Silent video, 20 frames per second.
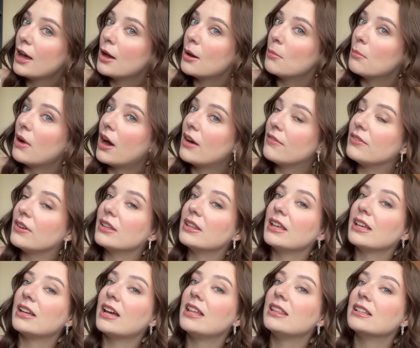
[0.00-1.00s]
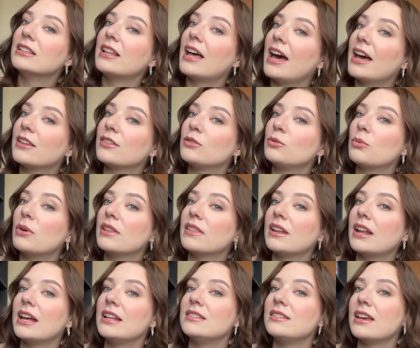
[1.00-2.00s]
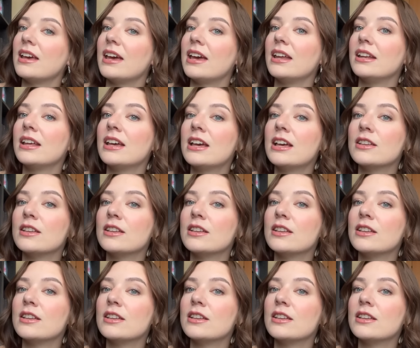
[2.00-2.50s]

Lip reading: mafia. Like in the last one that I did,